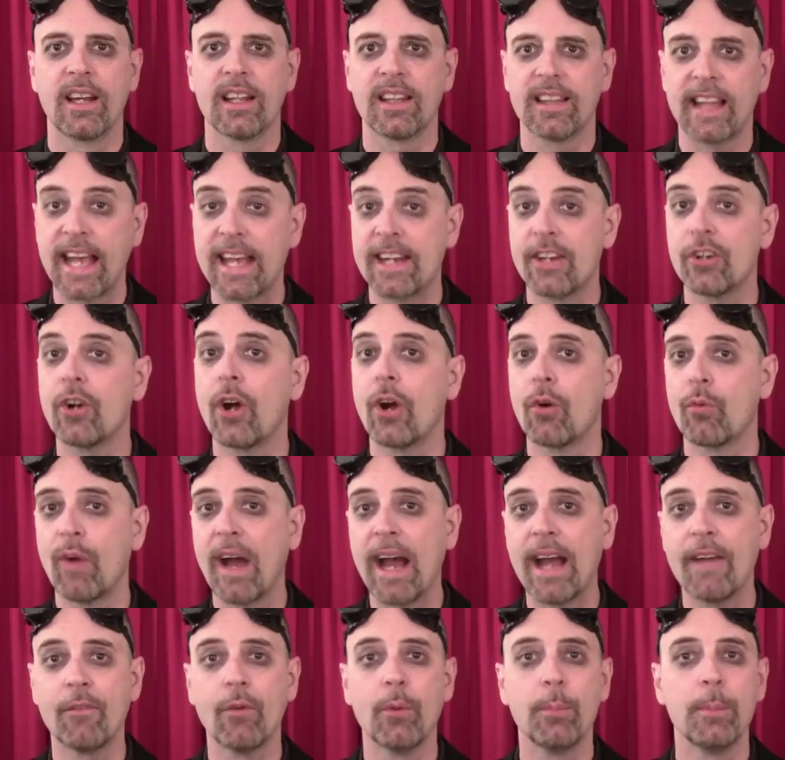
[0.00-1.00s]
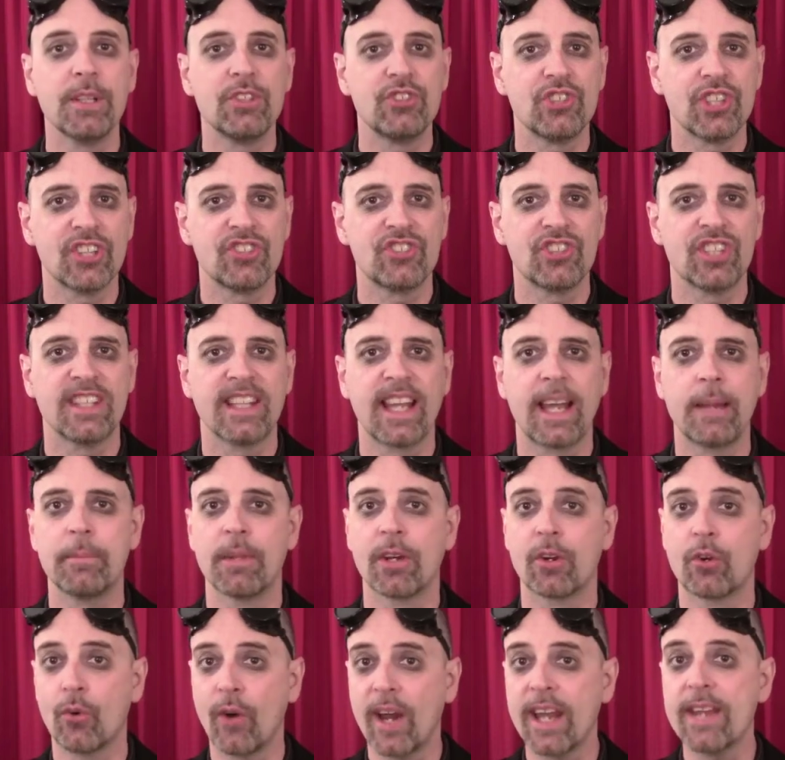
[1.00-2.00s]
Later, a rival magician named the
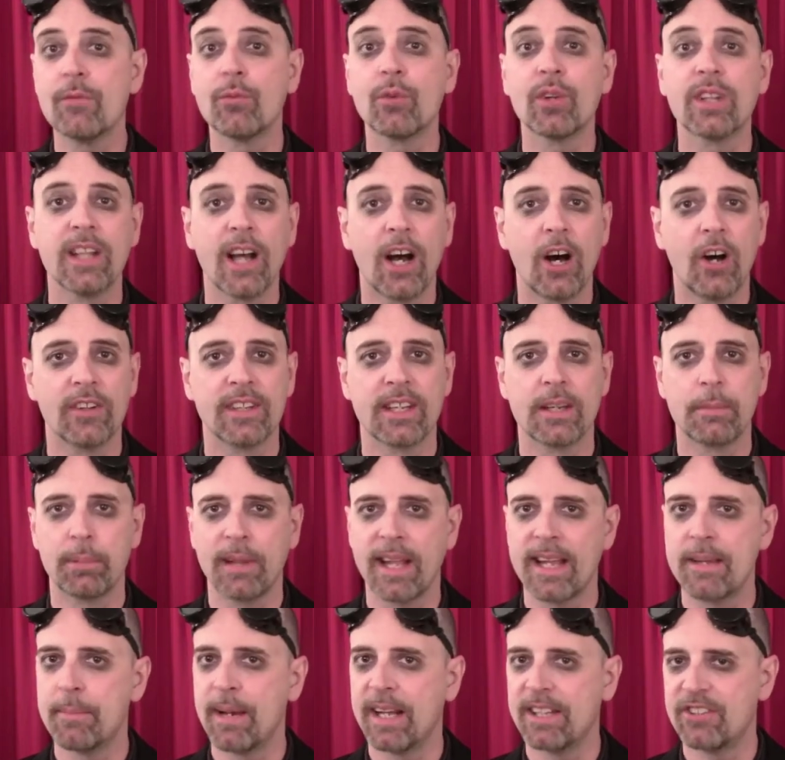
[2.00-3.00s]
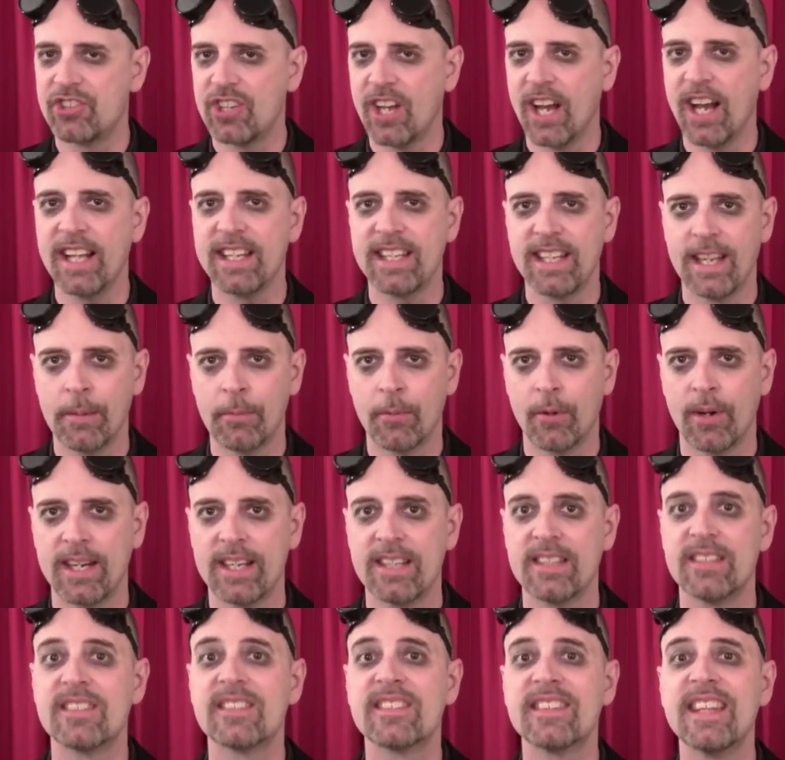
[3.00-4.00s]
Great Rinaldi, played by John
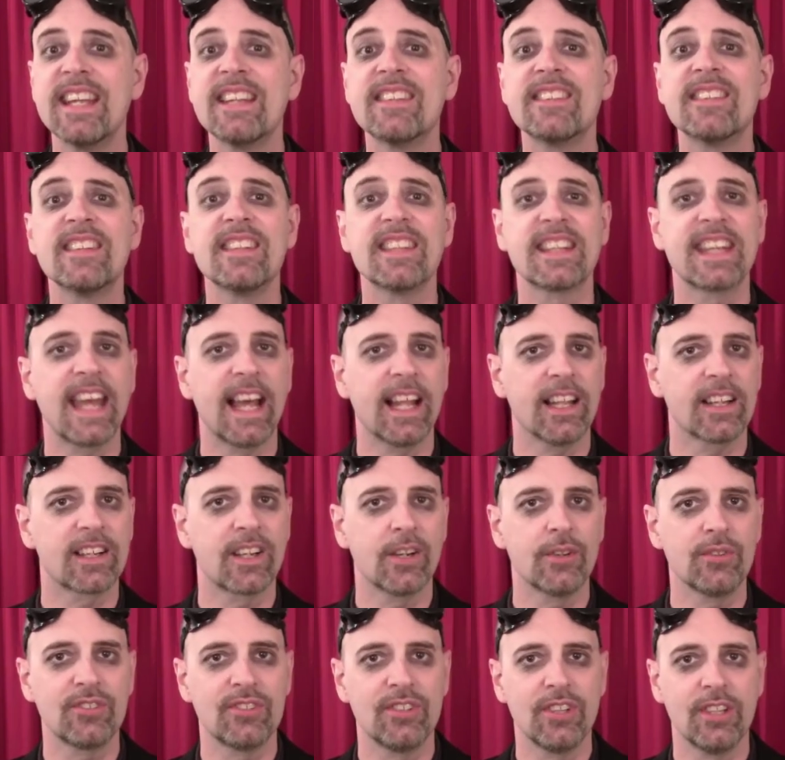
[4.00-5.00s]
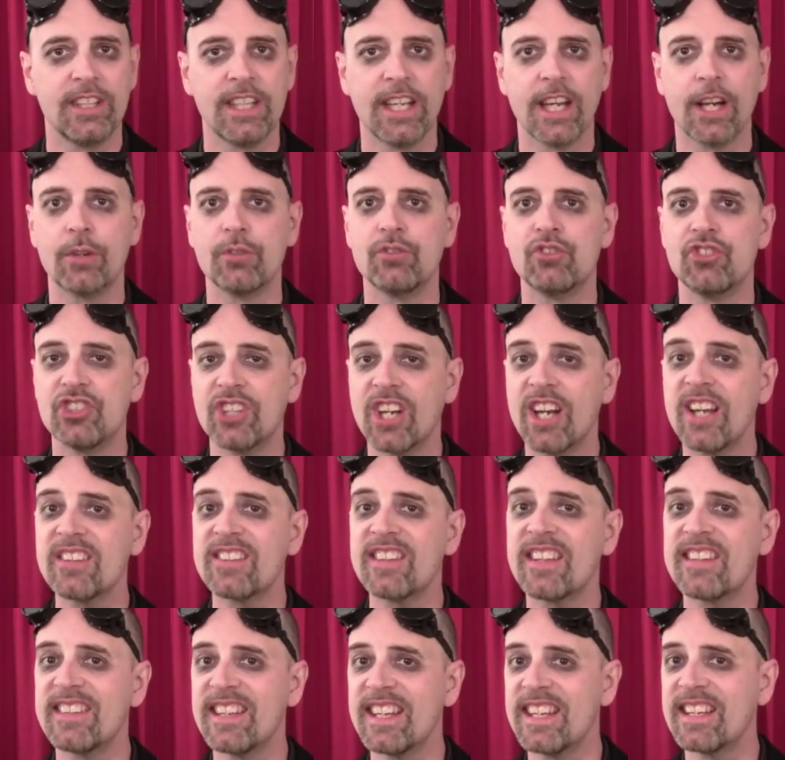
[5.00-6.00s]
Emery, sneaks into Gallico's studio just
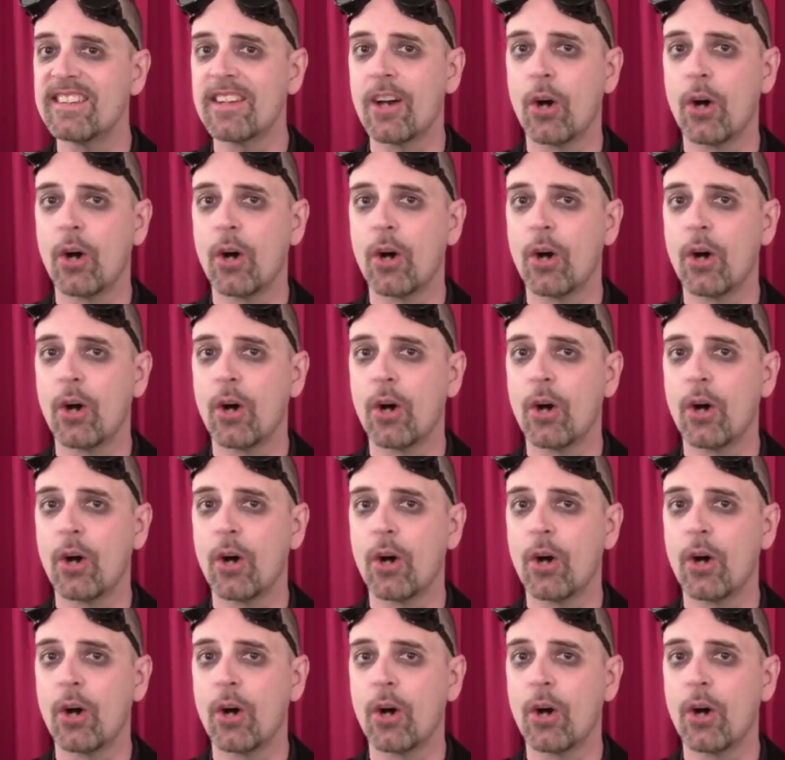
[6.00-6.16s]
as he is